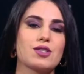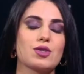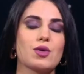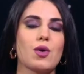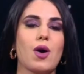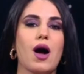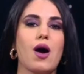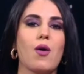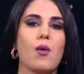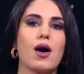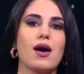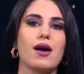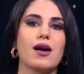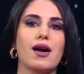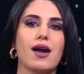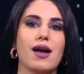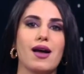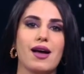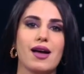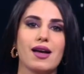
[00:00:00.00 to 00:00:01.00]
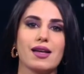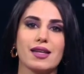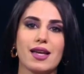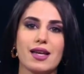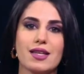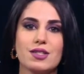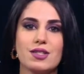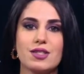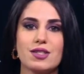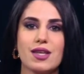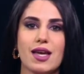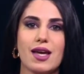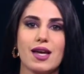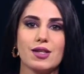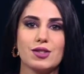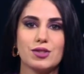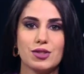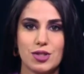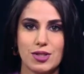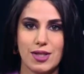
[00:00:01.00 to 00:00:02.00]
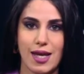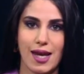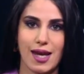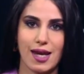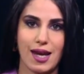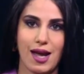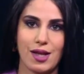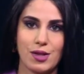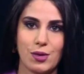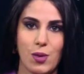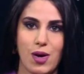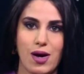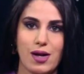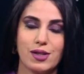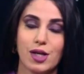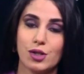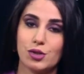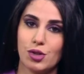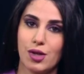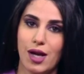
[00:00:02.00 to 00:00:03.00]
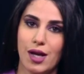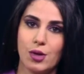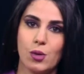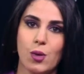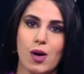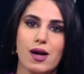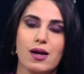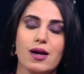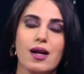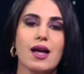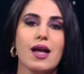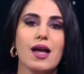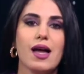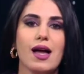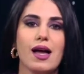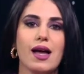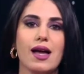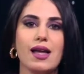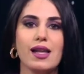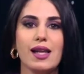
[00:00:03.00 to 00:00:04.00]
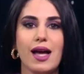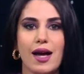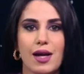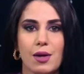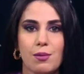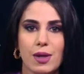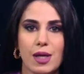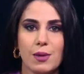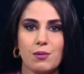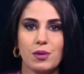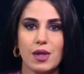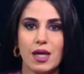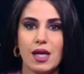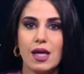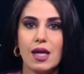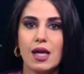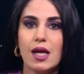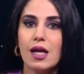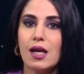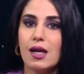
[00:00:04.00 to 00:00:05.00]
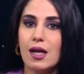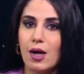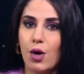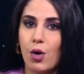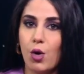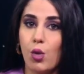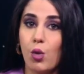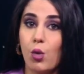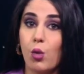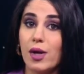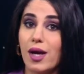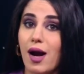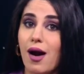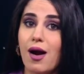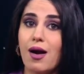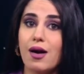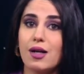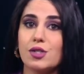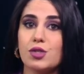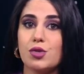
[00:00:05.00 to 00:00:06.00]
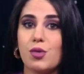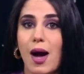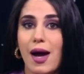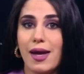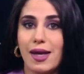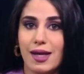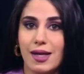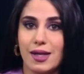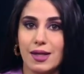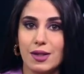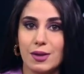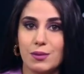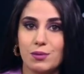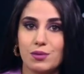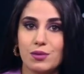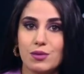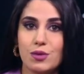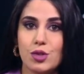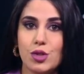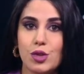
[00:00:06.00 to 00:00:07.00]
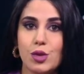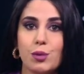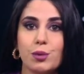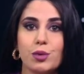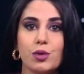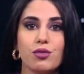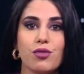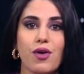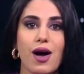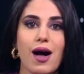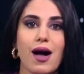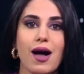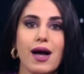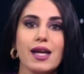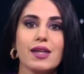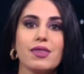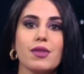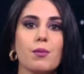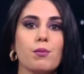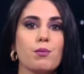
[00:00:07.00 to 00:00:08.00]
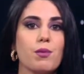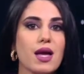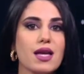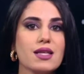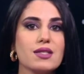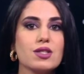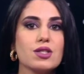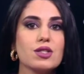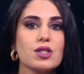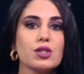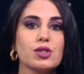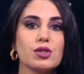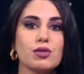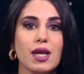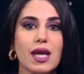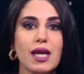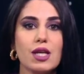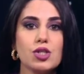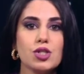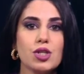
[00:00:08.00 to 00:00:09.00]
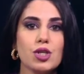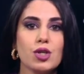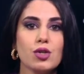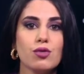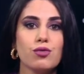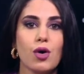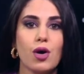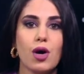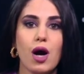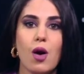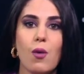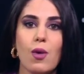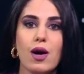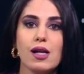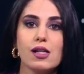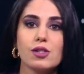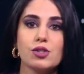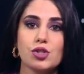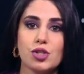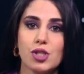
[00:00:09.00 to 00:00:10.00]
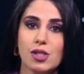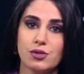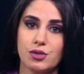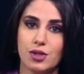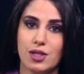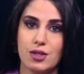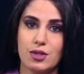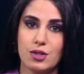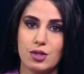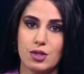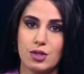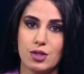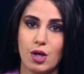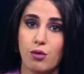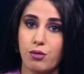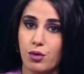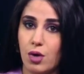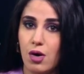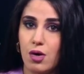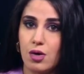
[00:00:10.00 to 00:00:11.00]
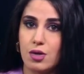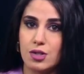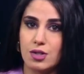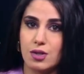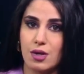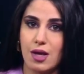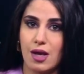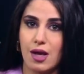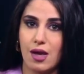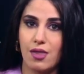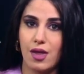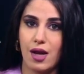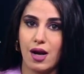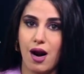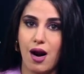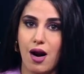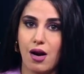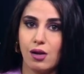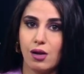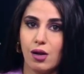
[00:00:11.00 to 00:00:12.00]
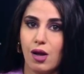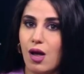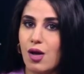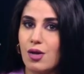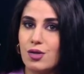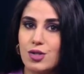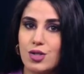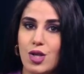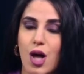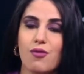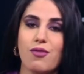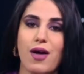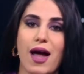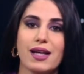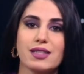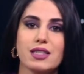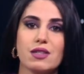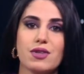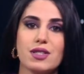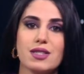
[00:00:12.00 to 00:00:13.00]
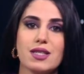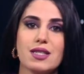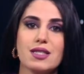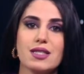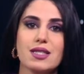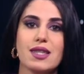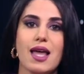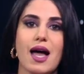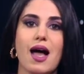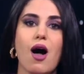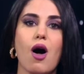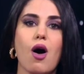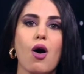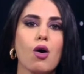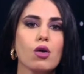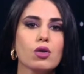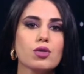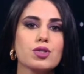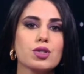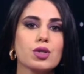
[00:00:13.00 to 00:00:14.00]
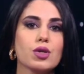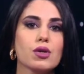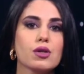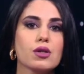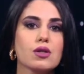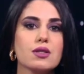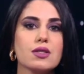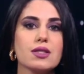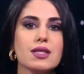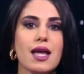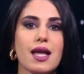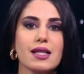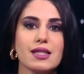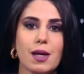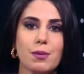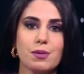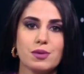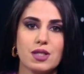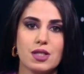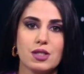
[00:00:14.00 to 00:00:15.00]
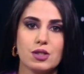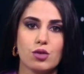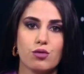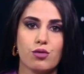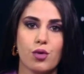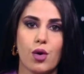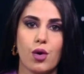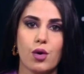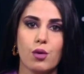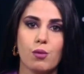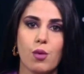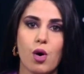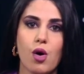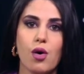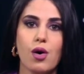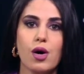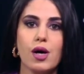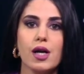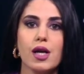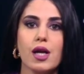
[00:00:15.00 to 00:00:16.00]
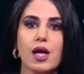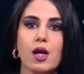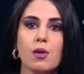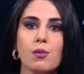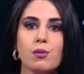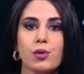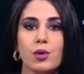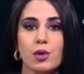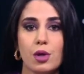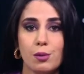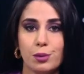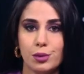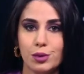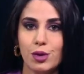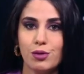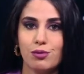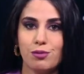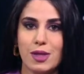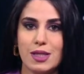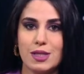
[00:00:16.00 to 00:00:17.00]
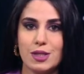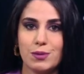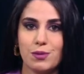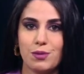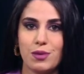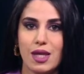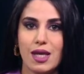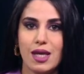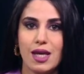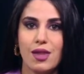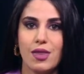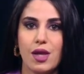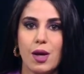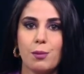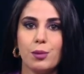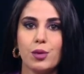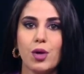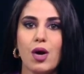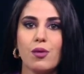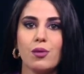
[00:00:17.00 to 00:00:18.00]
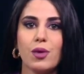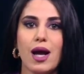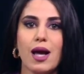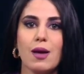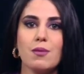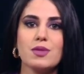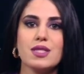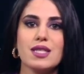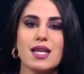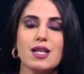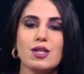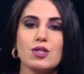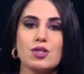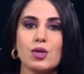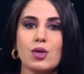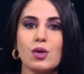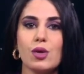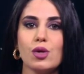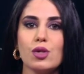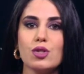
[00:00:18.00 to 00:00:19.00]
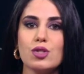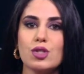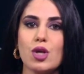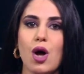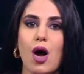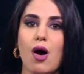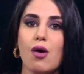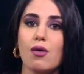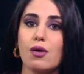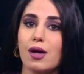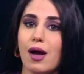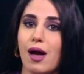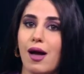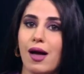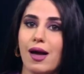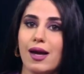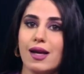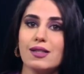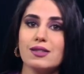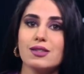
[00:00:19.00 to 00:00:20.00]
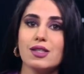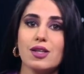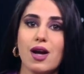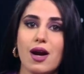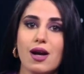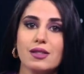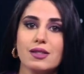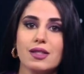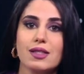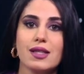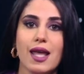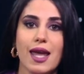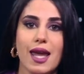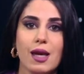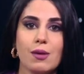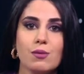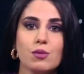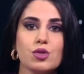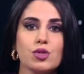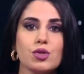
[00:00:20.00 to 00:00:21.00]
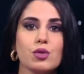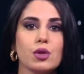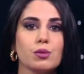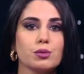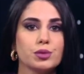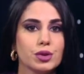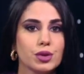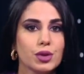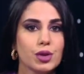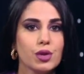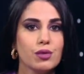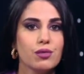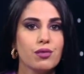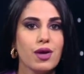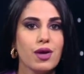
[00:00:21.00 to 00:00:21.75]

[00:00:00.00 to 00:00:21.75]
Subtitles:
our guest today, Dr. Anwar Alharbi. We are trying to provide the best education for our children. Of course, there are lots of activities that all schools adopted for more improvement. The programs in schools or kindergarten aim to improve